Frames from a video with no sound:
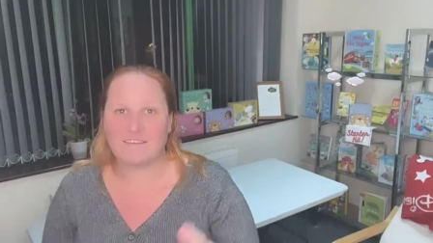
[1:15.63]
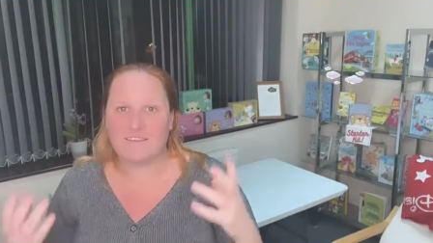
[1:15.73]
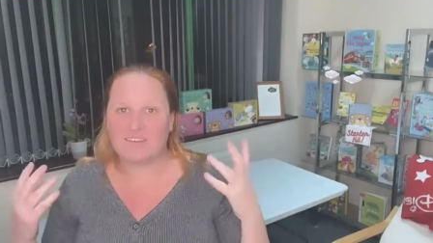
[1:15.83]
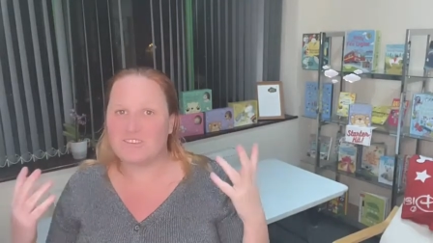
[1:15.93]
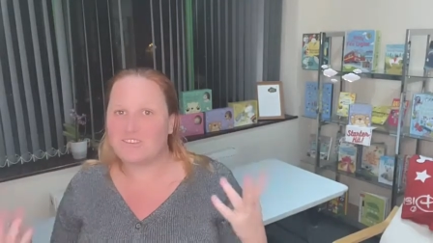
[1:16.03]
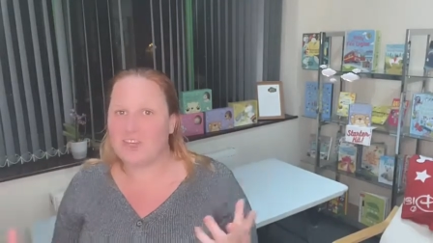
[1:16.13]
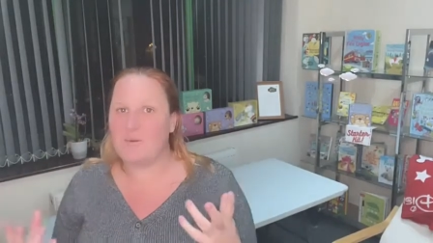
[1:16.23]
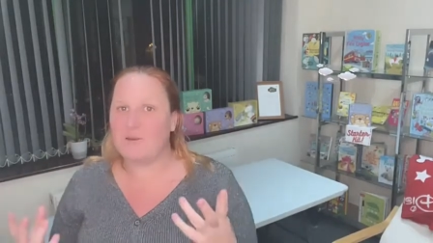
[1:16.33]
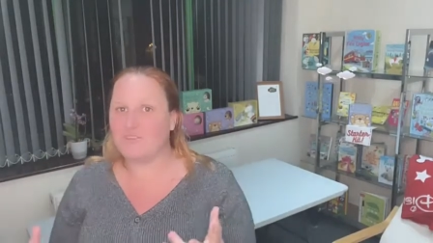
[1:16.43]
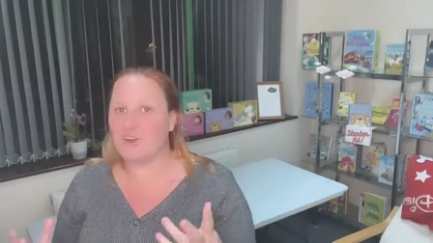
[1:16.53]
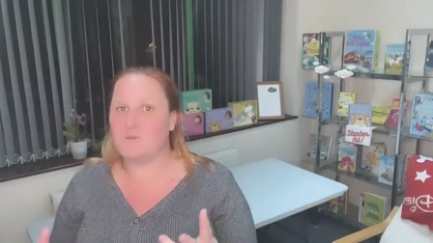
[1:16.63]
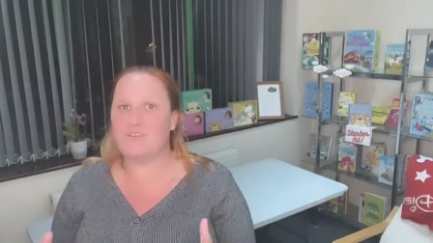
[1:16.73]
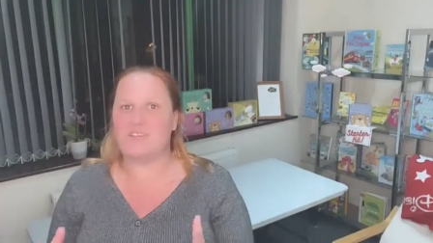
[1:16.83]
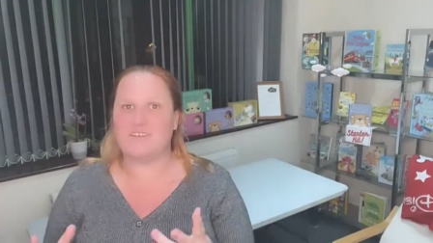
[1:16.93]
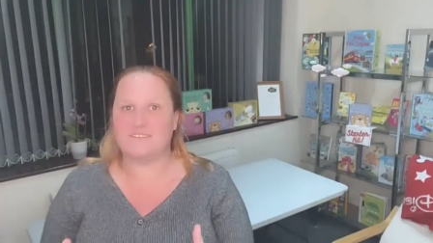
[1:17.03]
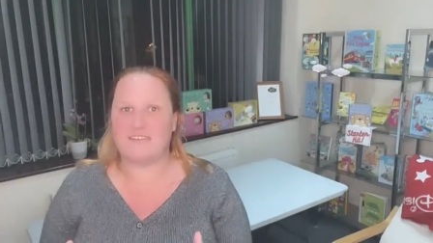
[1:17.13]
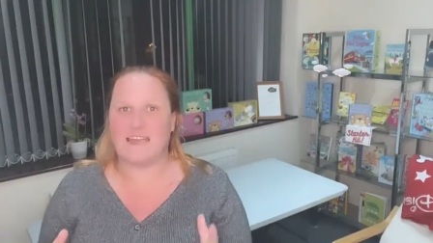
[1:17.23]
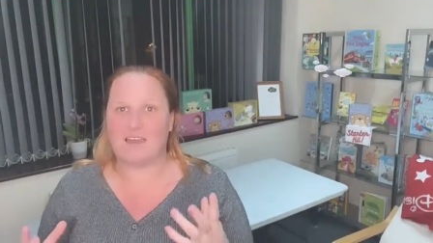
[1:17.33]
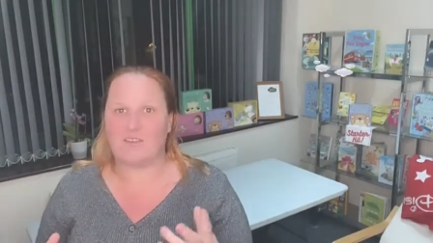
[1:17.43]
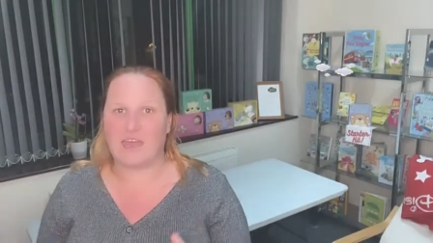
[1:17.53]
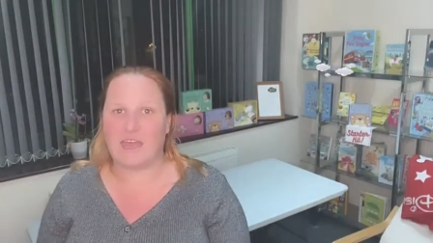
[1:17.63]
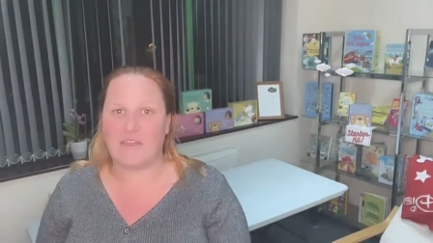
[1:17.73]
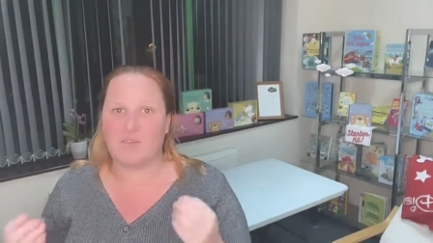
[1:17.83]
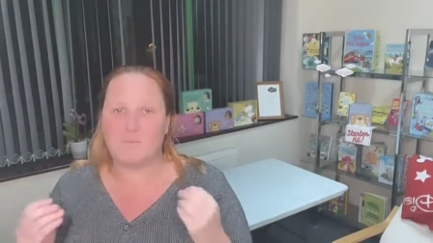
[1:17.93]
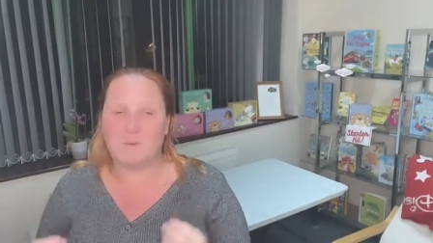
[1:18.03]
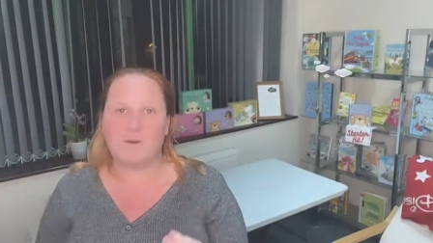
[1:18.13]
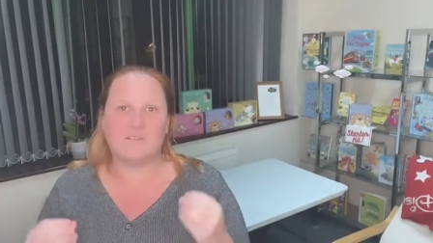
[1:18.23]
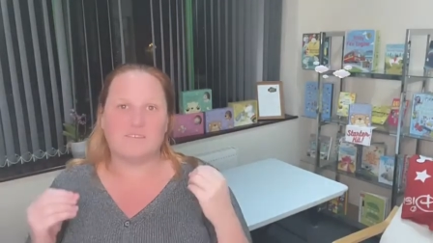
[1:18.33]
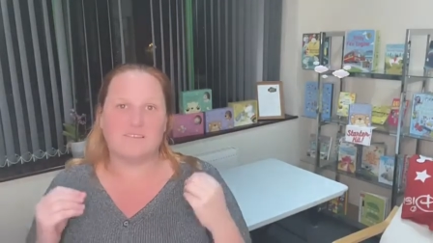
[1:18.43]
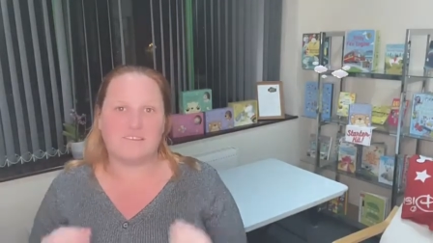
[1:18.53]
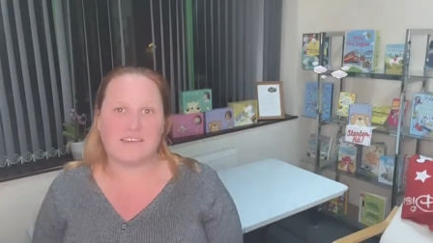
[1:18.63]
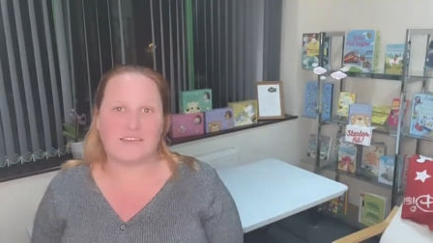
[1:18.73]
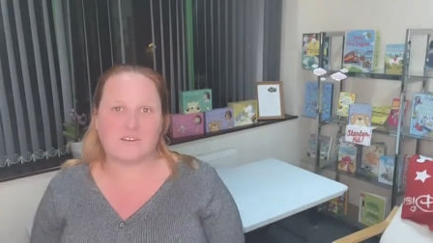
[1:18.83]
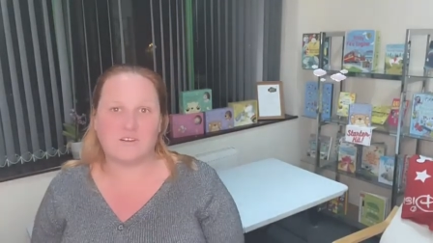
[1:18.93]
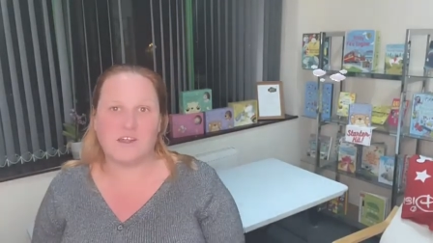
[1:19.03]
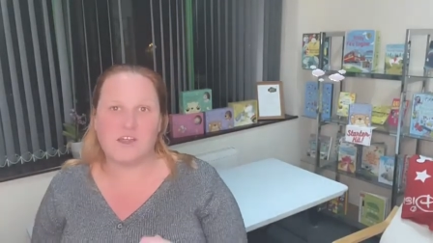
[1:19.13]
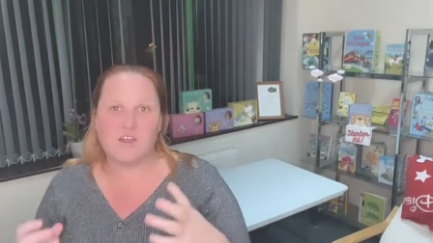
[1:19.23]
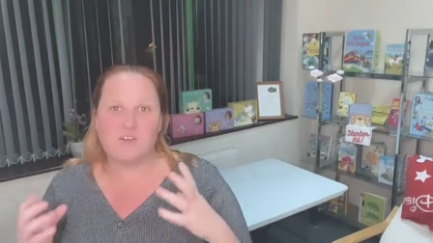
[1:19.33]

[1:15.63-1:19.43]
It's just so much opportunity out there and the books sell